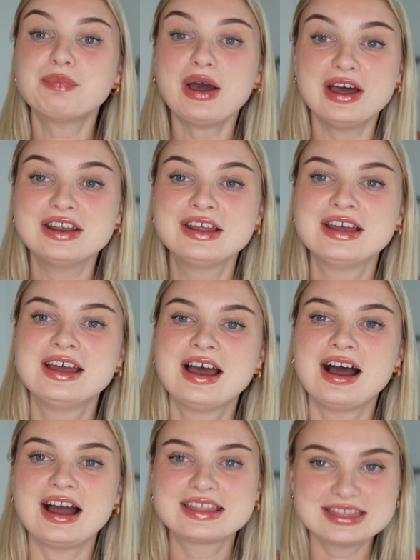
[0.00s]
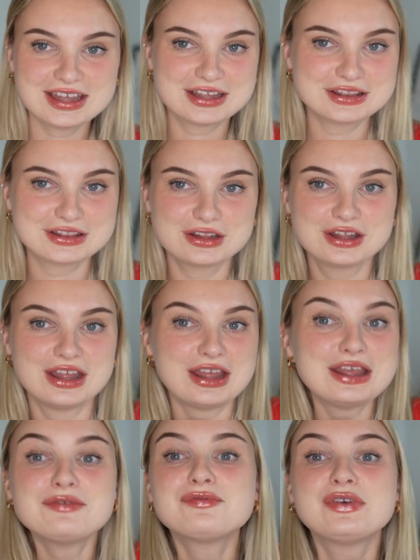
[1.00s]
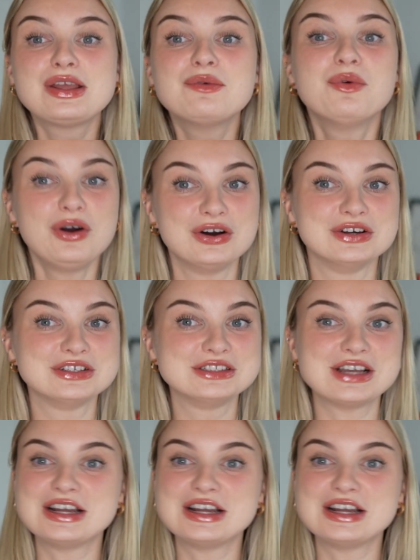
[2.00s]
But I think if he was,